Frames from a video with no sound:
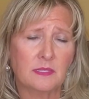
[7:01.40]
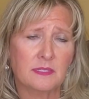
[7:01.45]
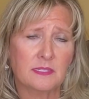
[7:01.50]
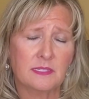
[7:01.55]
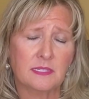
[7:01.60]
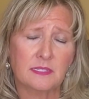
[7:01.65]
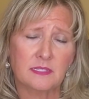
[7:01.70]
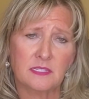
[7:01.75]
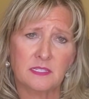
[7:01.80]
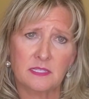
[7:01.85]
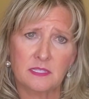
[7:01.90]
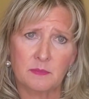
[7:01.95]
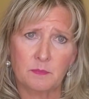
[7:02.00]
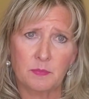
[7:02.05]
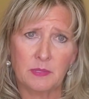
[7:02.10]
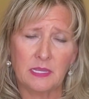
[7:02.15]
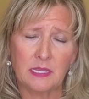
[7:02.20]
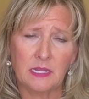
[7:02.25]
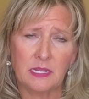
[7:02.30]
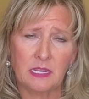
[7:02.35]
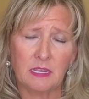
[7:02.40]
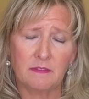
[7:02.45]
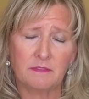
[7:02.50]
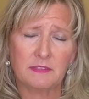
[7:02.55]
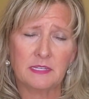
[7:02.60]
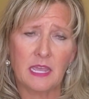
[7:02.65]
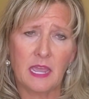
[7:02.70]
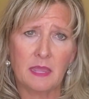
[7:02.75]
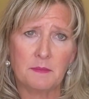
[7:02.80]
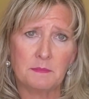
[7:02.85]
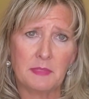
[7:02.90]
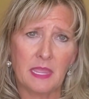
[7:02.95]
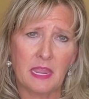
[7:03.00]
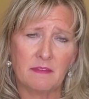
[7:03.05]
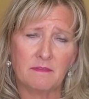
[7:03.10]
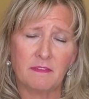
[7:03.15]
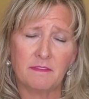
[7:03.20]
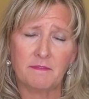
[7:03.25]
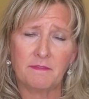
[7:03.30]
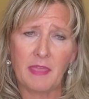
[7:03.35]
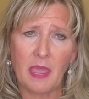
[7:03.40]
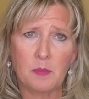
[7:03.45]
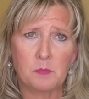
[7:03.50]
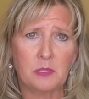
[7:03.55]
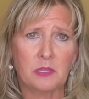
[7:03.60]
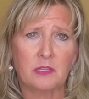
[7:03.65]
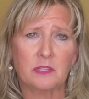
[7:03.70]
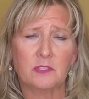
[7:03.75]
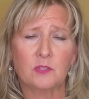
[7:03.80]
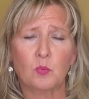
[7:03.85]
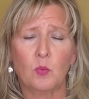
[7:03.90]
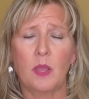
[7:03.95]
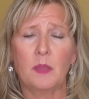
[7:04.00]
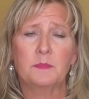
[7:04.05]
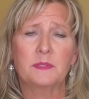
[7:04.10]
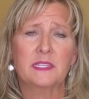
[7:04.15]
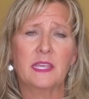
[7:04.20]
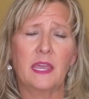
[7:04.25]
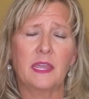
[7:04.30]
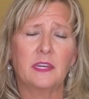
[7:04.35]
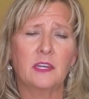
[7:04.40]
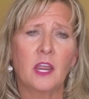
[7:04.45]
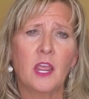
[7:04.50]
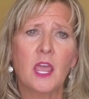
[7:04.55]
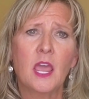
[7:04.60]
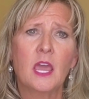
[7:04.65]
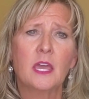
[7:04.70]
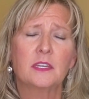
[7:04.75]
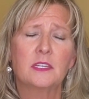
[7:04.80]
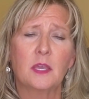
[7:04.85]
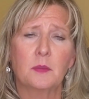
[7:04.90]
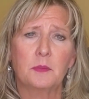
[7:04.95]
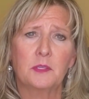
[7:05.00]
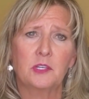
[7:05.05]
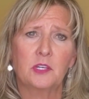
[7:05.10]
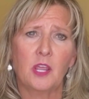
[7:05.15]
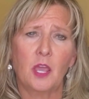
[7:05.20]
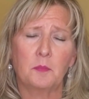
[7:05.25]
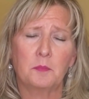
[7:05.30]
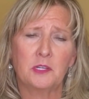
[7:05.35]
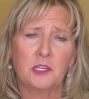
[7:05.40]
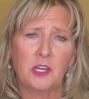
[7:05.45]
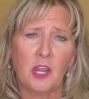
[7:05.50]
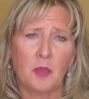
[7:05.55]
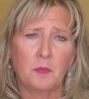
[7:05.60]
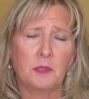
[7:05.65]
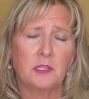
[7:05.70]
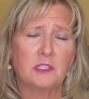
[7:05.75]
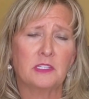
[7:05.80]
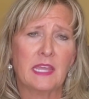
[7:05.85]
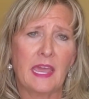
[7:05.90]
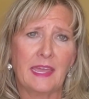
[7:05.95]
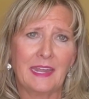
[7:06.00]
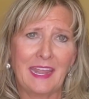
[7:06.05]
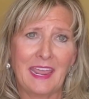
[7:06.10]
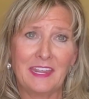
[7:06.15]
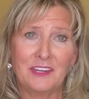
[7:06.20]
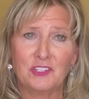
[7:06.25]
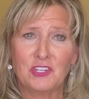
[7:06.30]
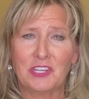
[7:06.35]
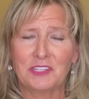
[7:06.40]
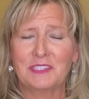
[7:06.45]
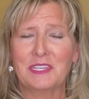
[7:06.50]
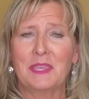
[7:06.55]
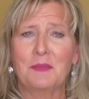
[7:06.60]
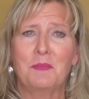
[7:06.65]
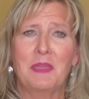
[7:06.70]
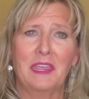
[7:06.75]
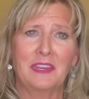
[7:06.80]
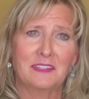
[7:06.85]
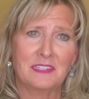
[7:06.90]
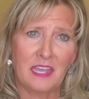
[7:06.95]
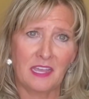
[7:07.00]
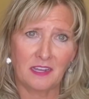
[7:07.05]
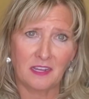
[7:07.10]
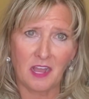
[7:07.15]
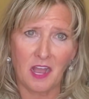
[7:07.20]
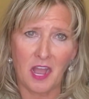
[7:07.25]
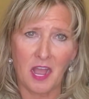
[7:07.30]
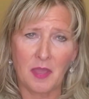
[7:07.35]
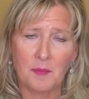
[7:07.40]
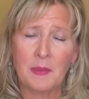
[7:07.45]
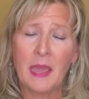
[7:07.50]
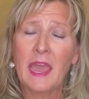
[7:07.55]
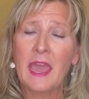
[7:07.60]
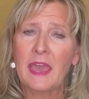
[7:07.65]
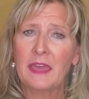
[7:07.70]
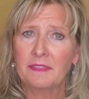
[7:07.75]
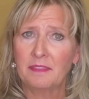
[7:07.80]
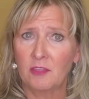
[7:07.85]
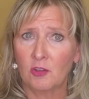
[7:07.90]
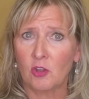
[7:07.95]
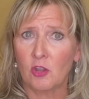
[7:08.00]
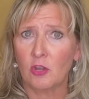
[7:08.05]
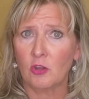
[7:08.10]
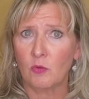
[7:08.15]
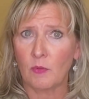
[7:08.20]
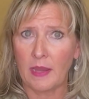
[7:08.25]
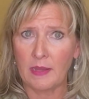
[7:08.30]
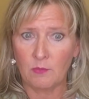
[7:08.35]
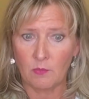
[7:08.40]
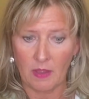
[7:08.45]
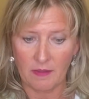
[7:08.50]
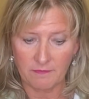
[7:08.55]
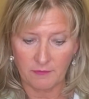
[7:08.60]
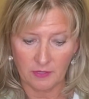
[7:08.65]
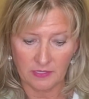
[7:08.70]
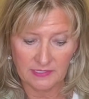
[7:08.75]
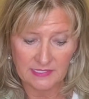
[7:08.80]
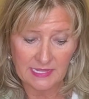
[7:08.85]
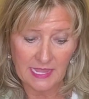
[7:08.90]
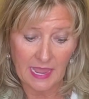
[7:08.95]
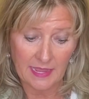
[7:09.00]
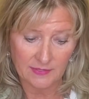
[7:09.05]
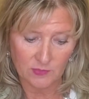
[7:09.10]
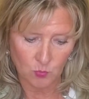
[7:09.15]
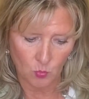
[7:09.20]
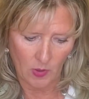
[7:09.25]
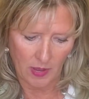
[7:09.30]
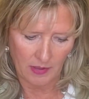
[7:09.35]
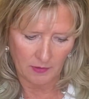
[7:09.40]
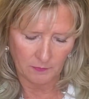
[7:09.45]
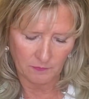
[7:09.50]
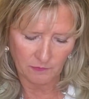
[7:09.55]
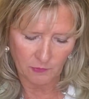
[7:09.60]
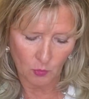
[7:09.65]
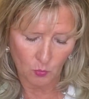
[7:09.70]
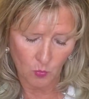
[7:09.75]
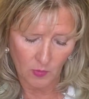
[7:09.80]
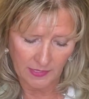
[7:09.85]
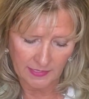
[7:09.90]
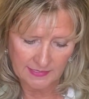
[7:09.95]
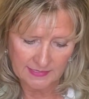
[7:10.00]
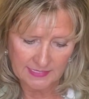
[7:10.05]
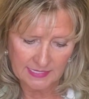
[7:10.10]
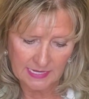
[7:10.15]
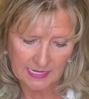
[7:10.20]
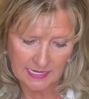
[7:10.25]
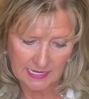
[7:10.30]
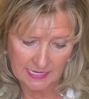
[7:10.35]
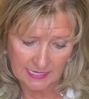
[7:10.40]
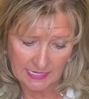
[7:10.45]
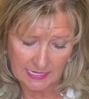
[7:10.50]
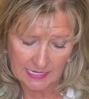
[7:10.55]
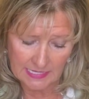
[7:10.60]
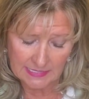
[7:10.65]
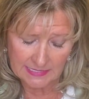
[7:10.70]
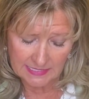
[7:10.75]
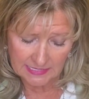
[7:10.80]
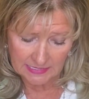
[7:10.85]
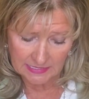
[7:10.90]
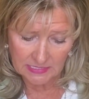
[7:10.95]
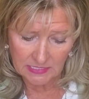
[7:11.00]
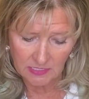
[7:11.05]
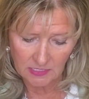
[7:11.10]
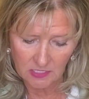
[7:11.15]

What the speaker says: this since the beginning of time. They have a fabulous website, www.hsabank.com. They're a great reference as well for what is and isn't